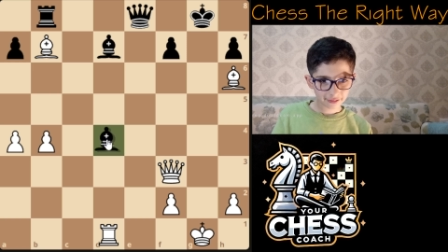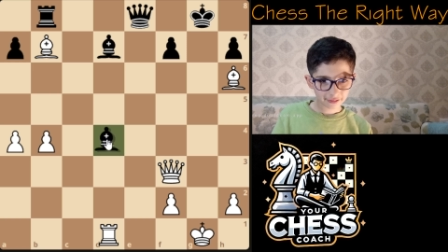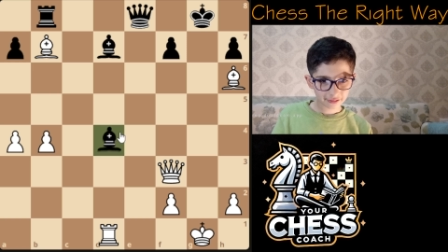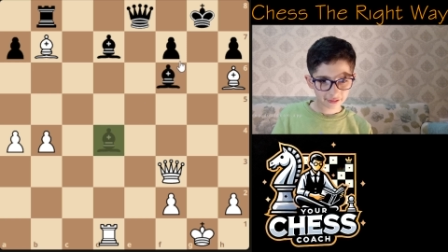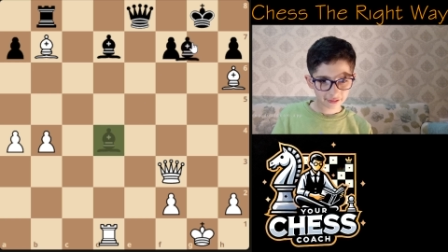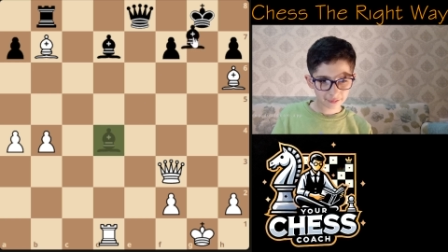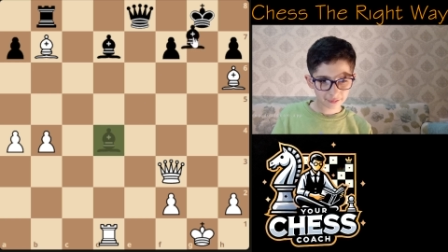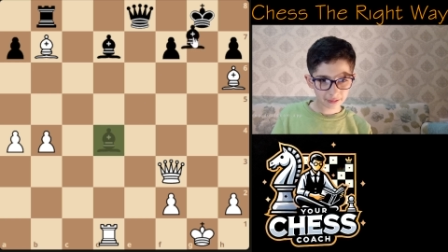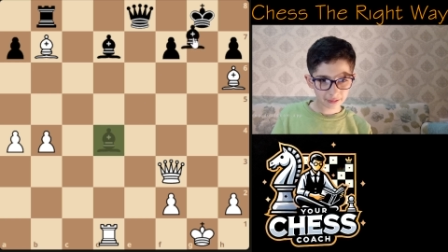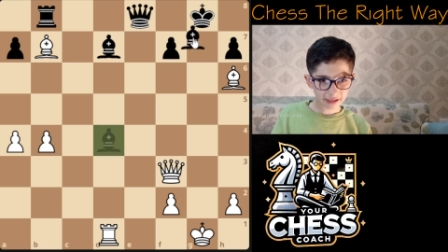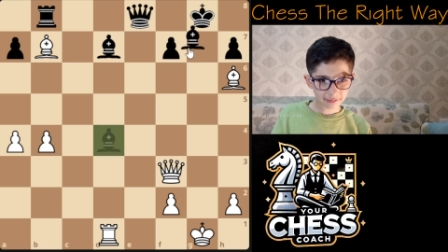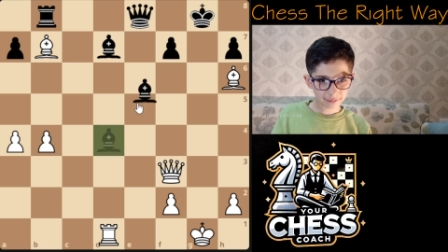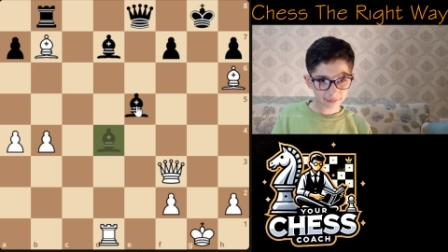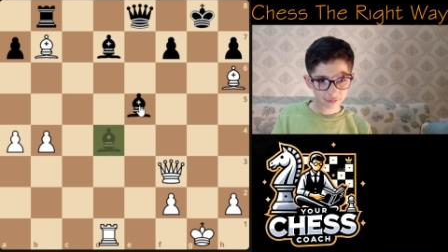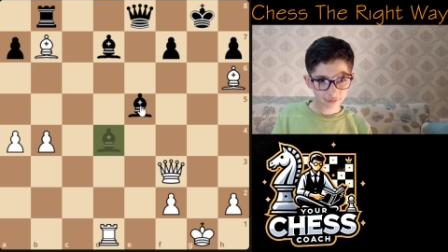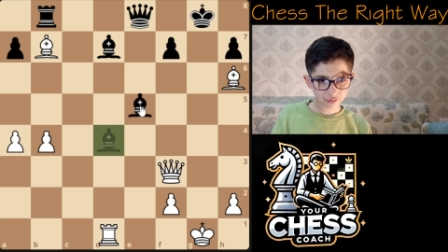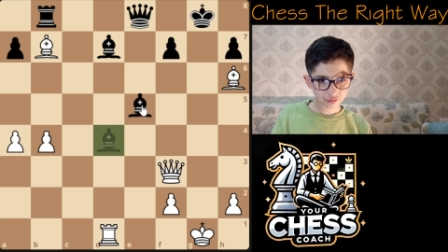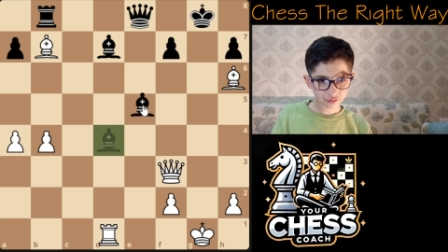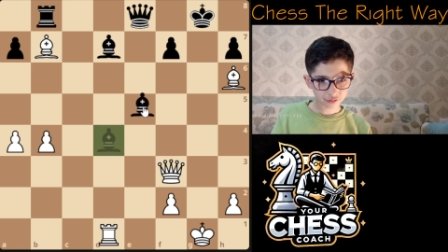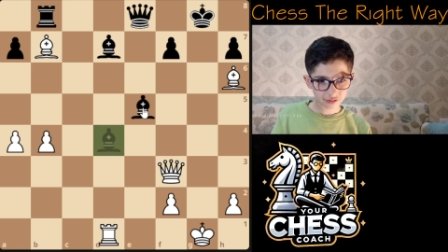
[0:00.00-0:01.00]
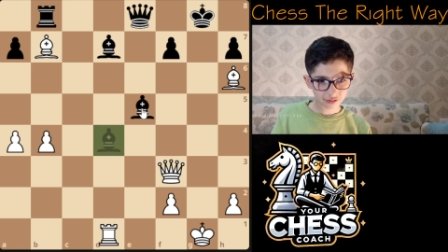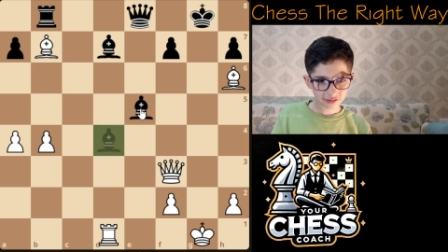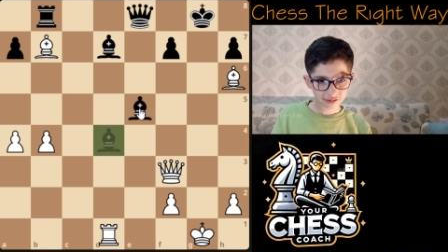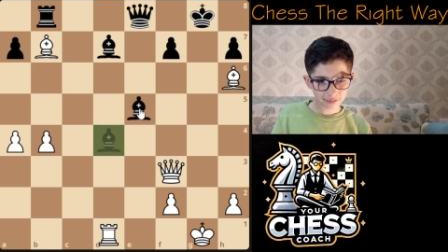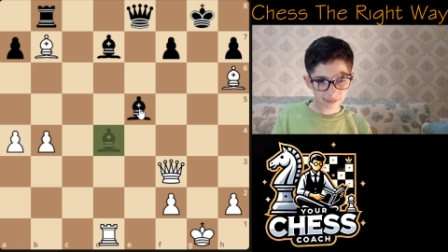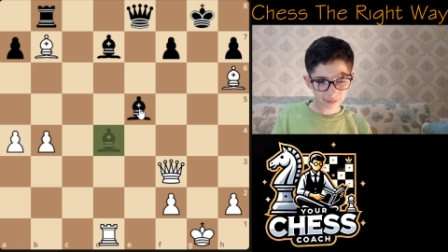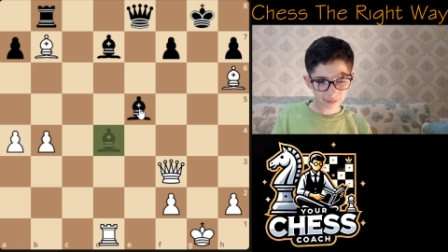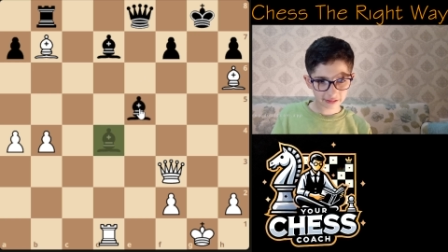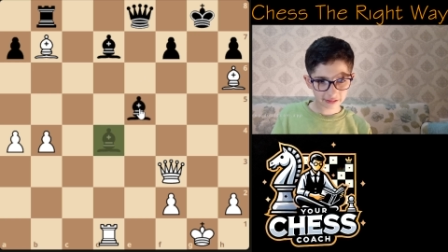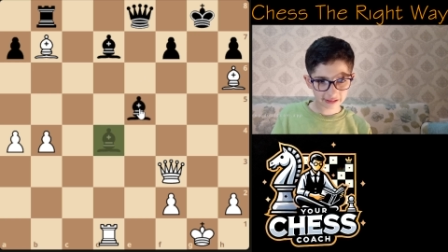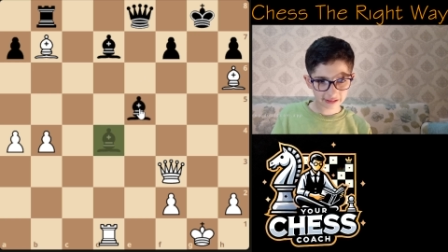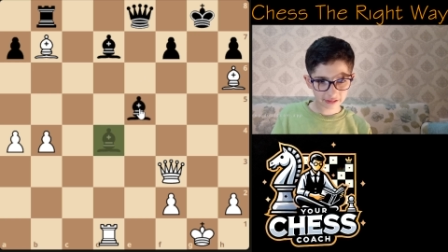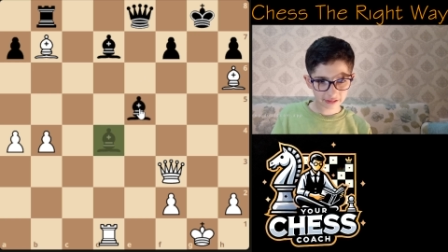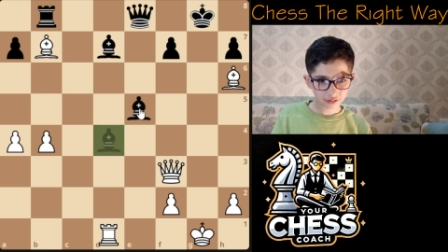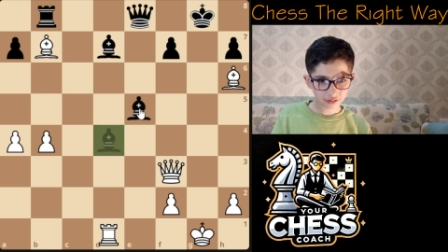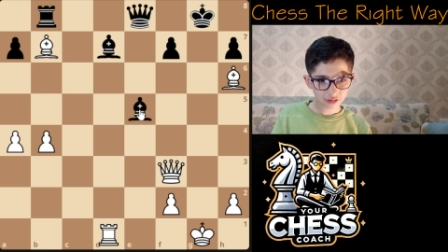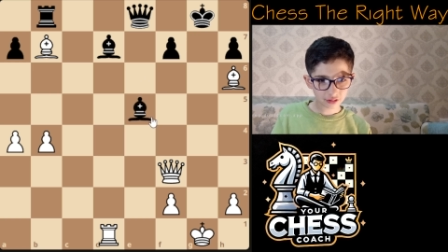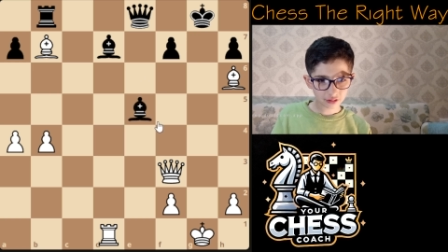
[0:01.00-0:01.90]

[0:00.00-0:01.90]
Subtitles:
the black moves, for example, here.